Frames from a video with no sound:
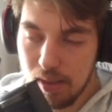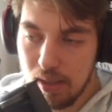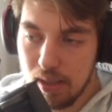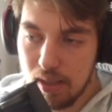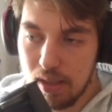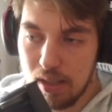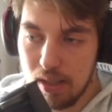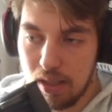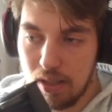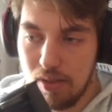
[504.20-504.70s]

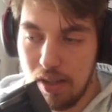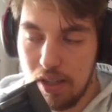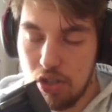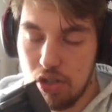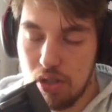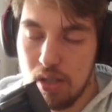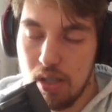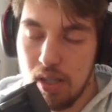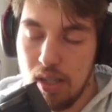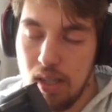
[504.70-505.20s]

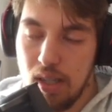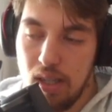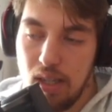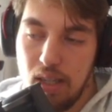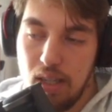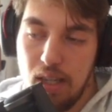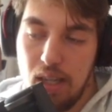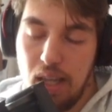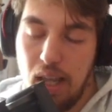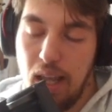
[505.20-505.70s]
equation
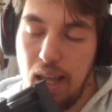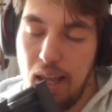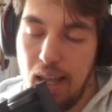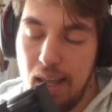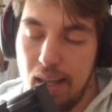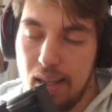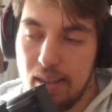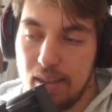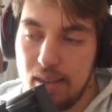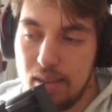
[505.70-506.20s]

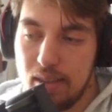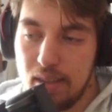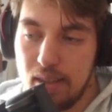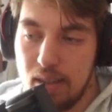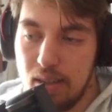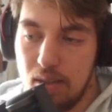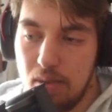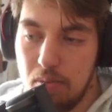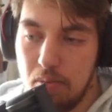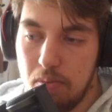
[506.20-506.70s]
and
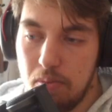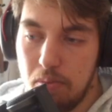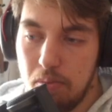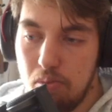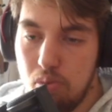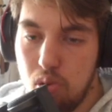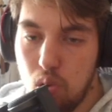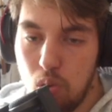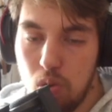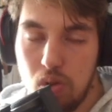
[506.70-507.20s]

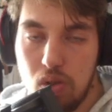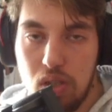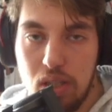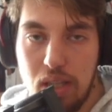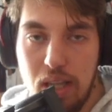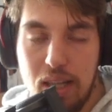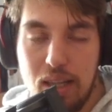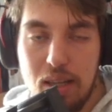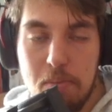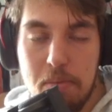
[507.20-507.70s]
pull an
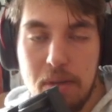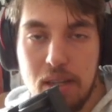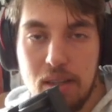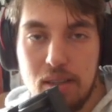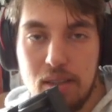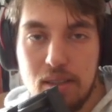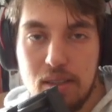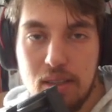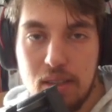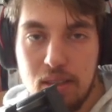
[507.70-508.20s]

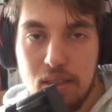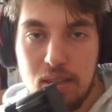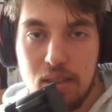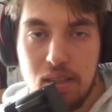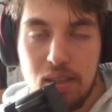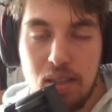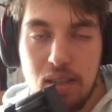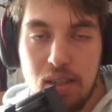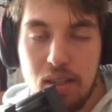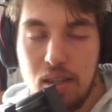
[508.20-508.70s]
element
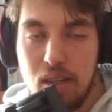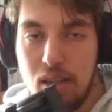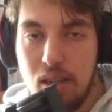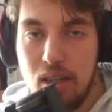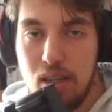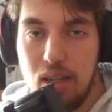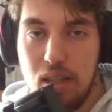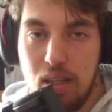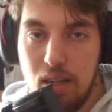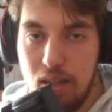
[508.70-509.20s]

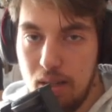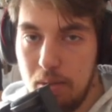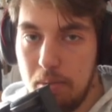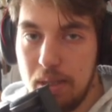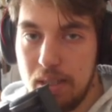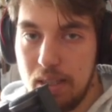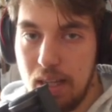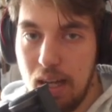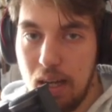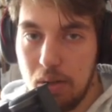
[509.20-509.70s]
a little
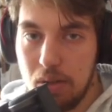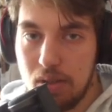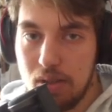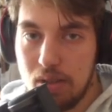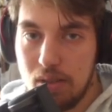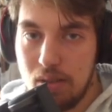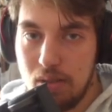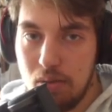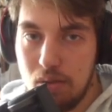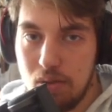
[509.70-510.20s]
bit
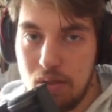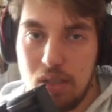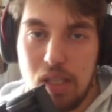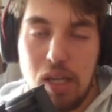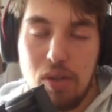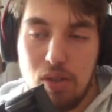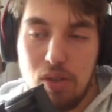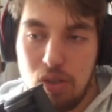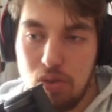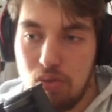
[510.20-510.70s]
out without
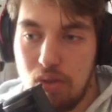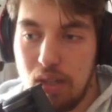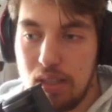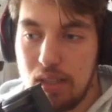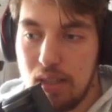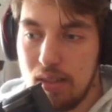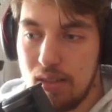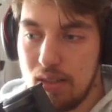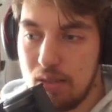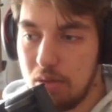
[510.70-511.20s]
having to write
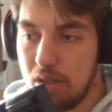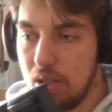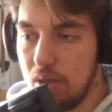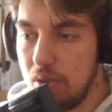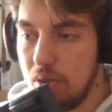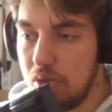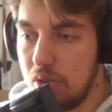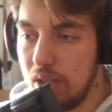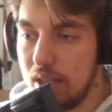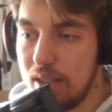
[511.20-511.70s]
custom code.
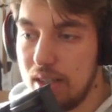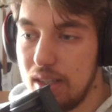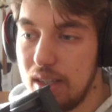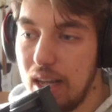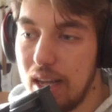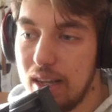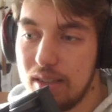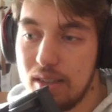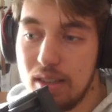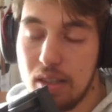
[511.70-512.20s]
So that's a
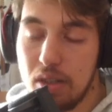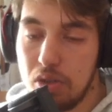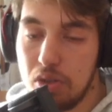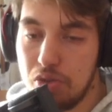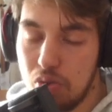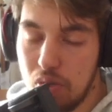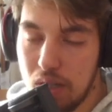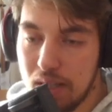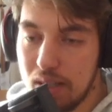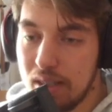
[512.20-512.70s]
nice little
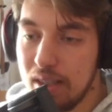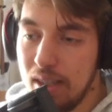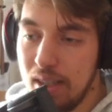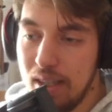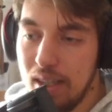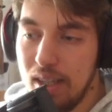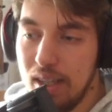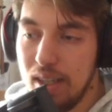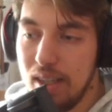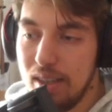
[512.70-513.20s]
trick
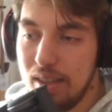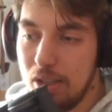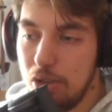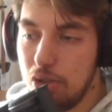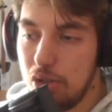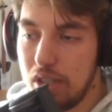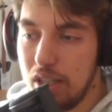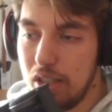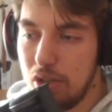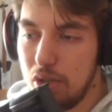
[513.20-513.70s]
that
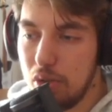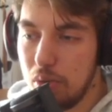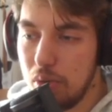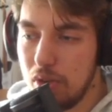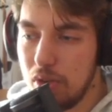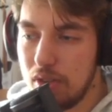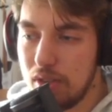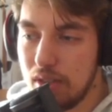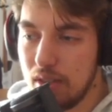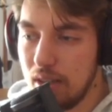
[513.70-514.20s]
you can
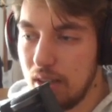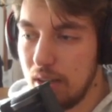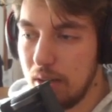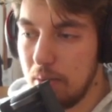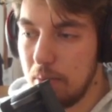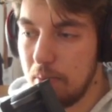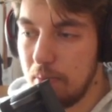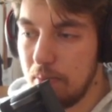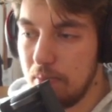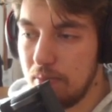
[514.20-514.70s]
use
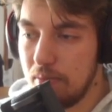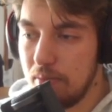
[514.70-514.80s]
on